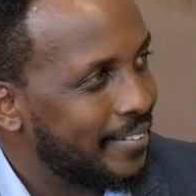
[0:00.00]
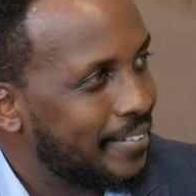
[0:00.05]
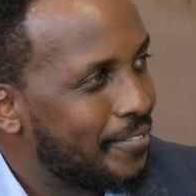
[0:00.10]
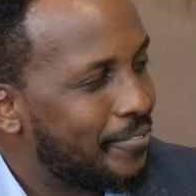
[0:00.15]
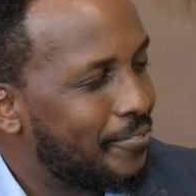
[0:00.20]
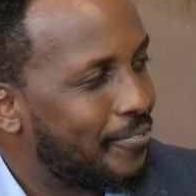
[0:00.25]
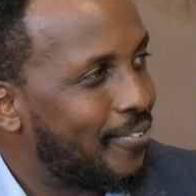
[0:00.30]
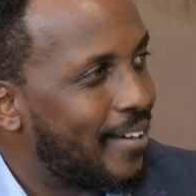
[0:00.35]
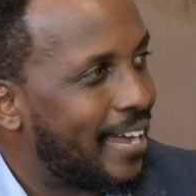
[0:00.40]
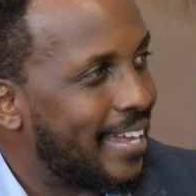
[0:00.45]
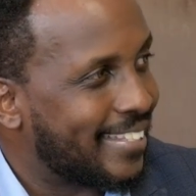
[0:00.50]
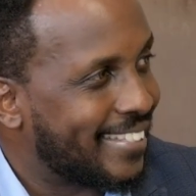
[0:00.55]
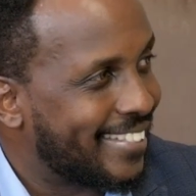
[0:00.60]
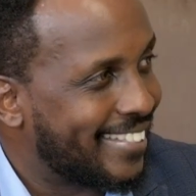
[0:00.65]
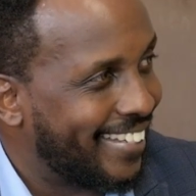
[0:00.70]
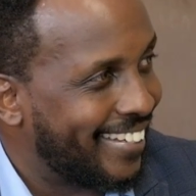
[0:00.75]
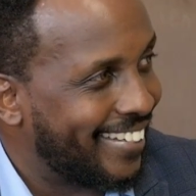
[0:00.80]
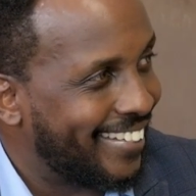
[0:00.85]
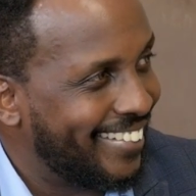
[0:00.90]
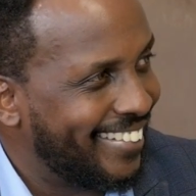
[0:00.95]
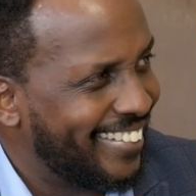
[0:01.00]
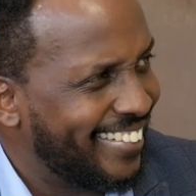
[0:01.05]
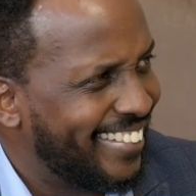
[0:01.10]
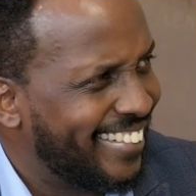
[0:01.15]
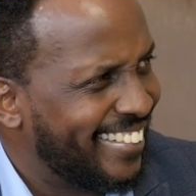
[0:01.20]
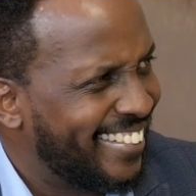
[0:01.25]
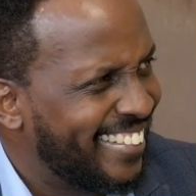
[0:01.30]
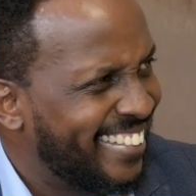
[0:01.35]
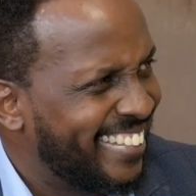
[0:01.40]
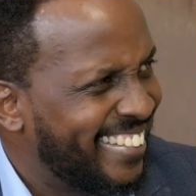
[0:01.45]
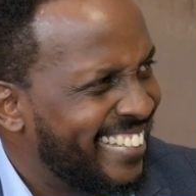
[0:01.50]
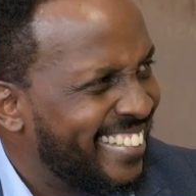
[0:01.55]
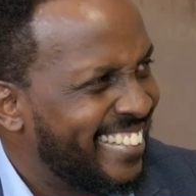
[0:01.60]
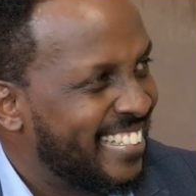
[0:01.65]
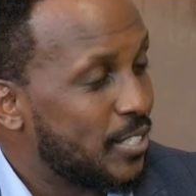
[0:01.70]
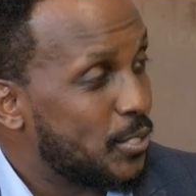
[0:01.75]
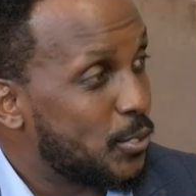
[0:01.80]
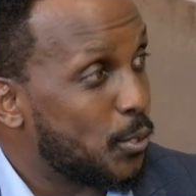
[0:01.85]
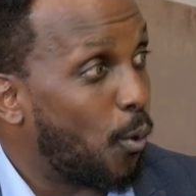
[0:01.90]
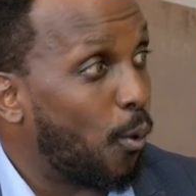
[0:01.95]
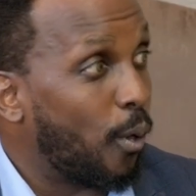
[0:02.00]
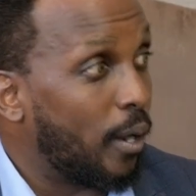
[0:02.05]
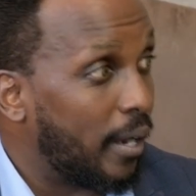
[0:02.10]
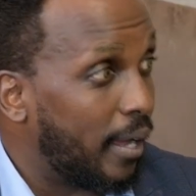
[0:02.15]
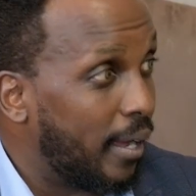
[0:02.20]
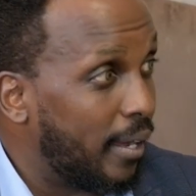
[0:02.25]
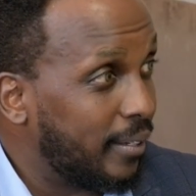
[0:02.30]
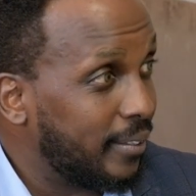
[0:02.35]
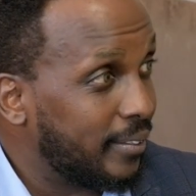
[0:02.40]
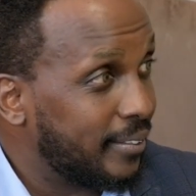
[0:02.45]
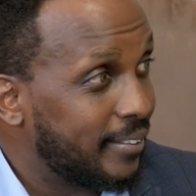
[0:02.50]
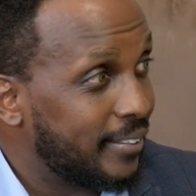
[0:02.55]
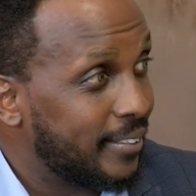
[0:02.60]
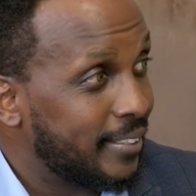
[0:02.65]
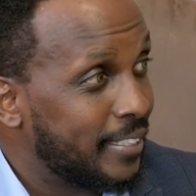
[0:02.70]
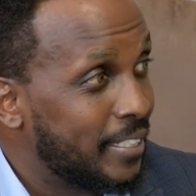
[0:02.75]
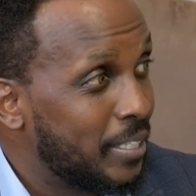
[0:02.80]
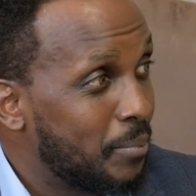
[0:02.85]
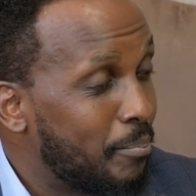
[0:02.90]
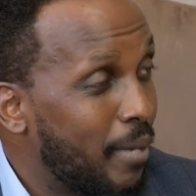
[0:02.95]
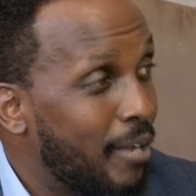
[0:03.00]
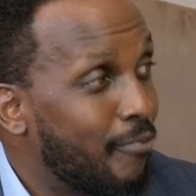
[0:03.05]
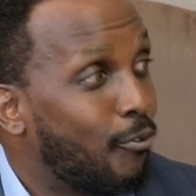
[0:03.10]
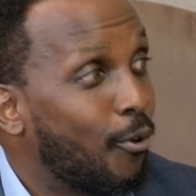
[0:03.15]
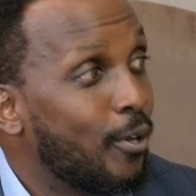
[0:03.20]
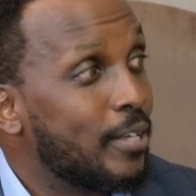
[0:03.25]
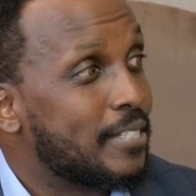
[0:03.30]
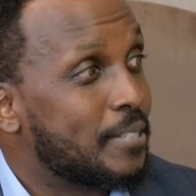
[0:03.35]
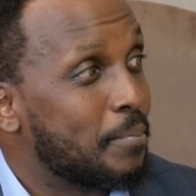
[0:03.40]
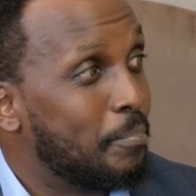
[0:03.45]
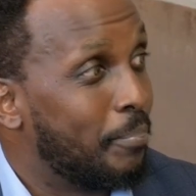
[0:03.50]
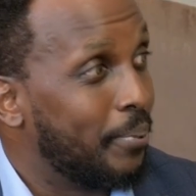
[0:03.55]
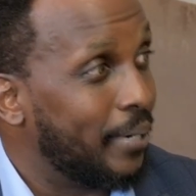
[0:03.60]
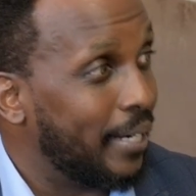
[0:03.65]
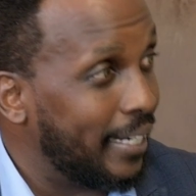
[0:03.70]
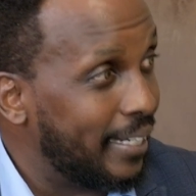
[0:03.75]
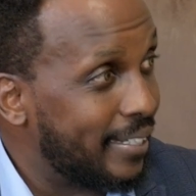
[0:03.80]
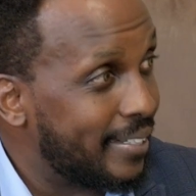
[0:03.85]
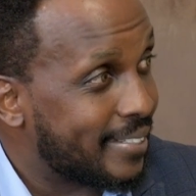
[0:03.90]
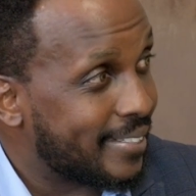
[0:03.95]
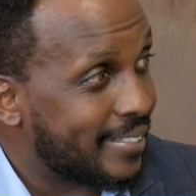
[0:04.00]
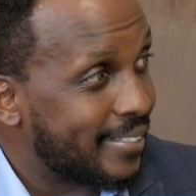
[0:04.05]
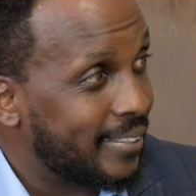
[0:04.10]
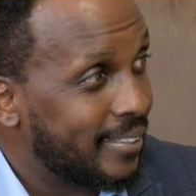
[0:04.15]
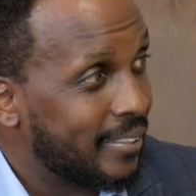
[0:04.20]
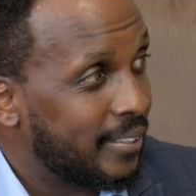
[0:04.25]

faster, taller, my voice breaks,